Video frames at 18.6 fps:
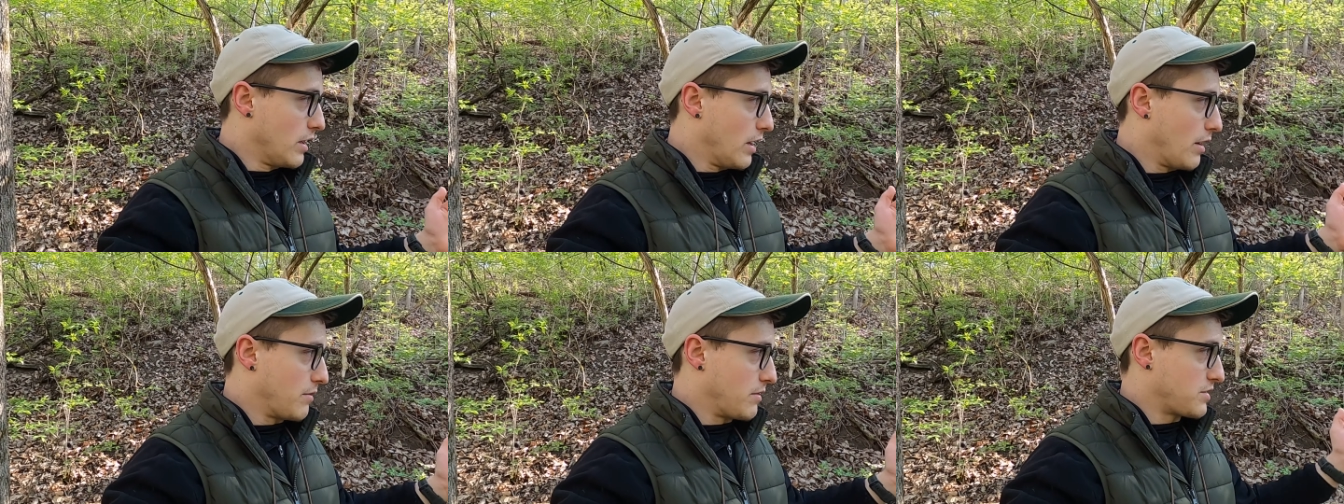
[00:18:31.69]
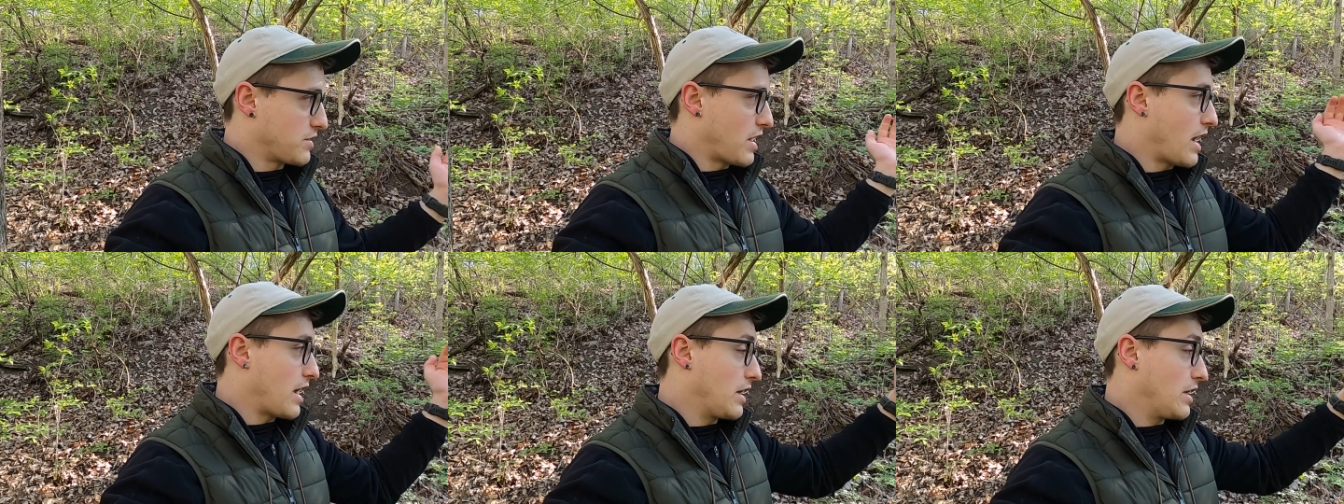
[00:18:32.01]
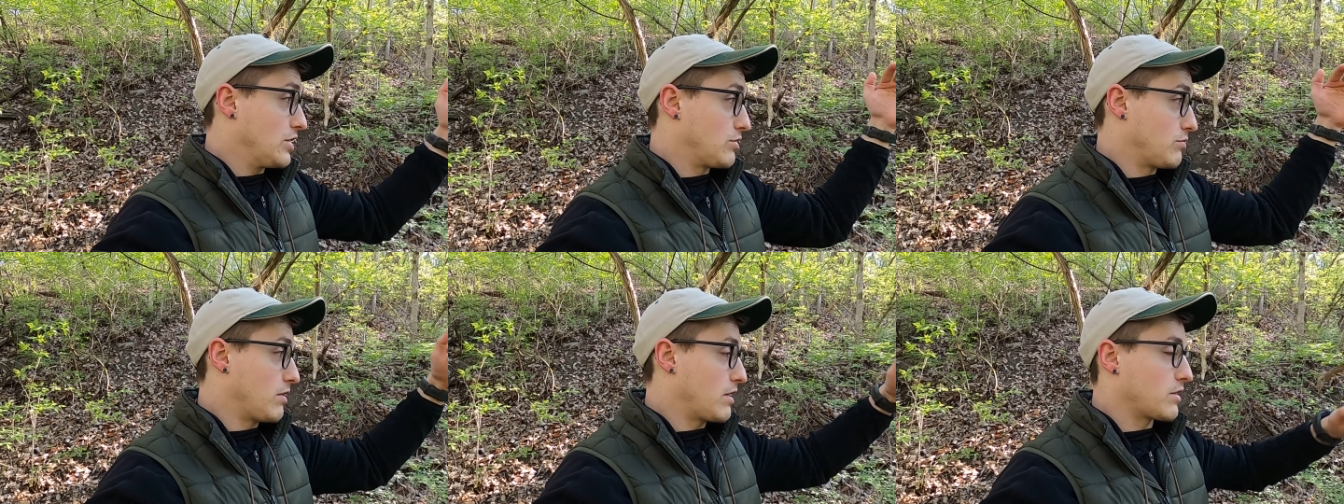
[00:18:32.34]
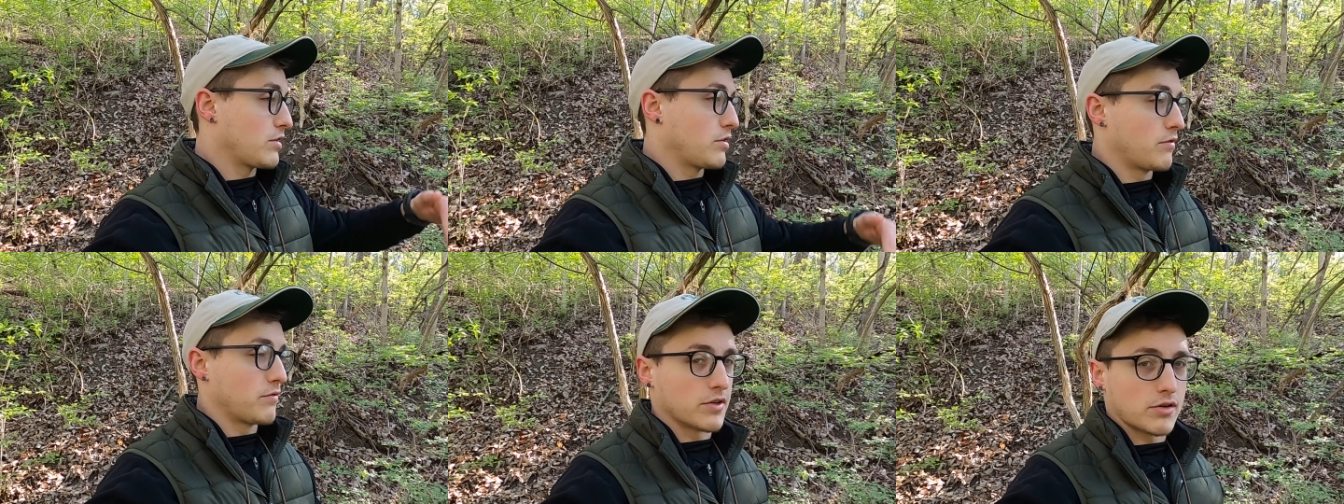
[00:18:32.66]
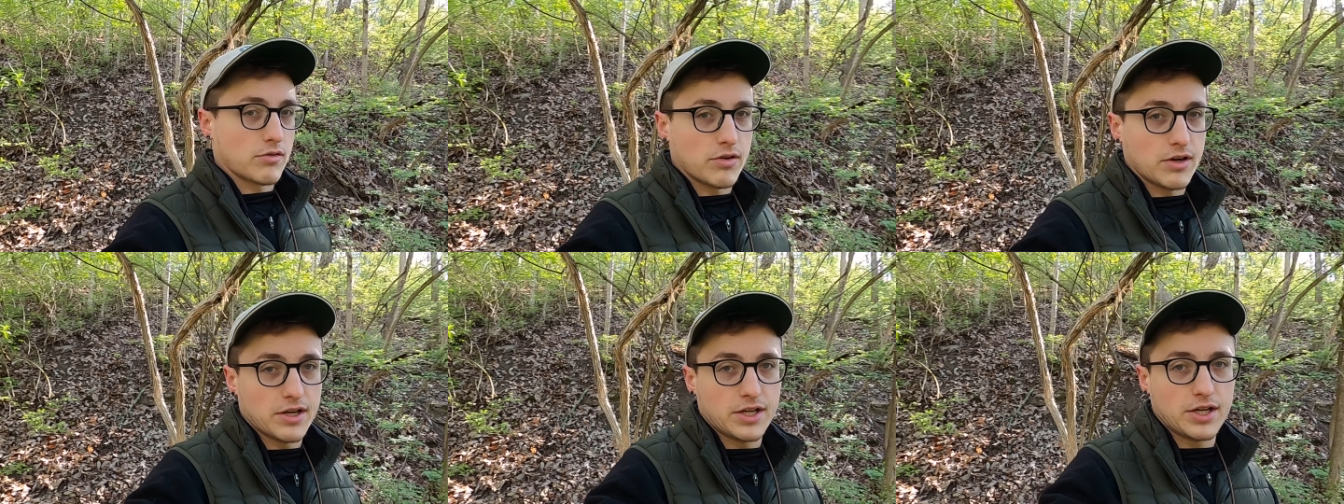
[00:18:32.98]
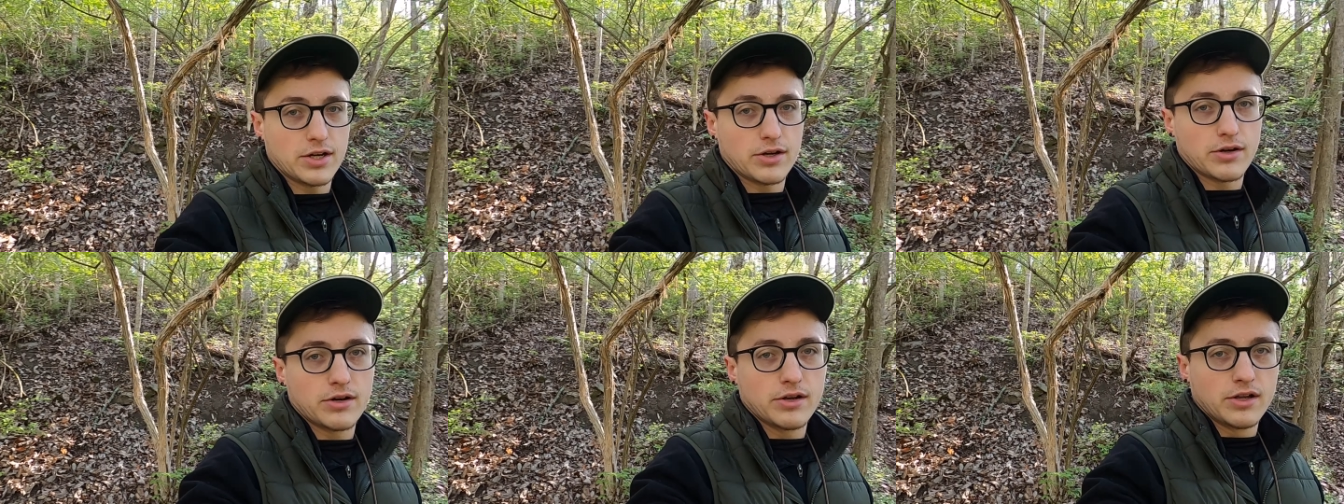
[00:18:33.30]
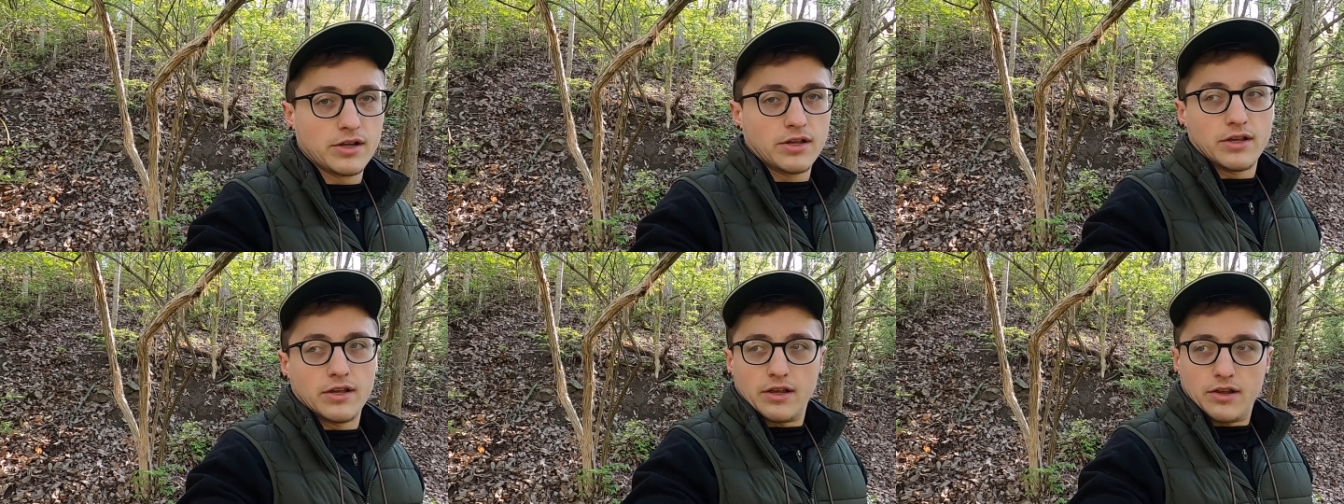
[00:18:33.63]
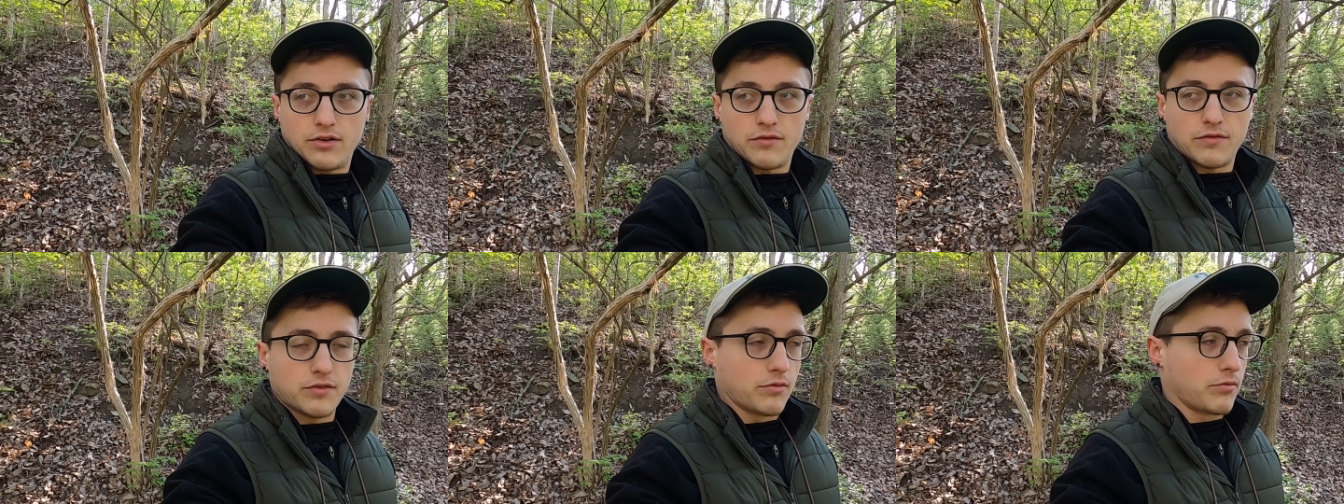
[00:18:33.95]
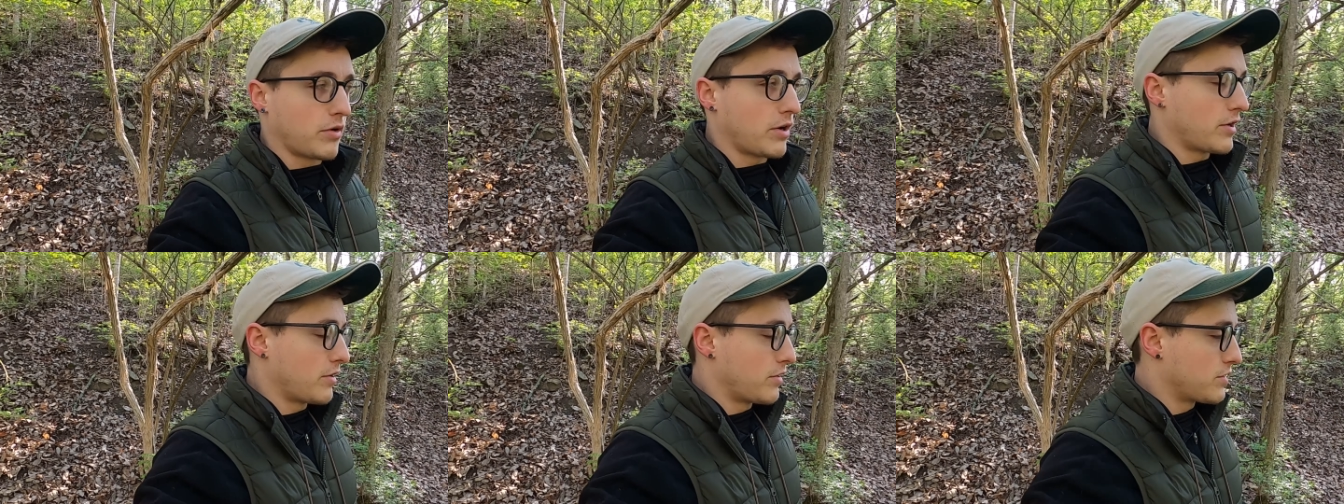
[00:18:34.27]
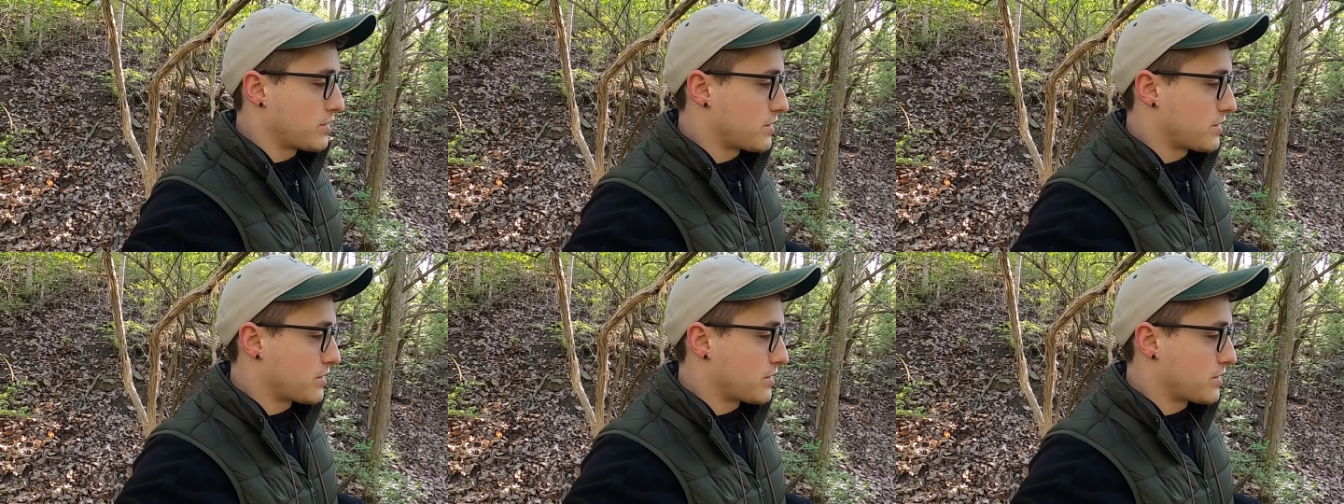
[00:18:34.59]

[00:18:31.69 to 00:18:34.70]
uh, that's hanging directly over the creek here and over the water.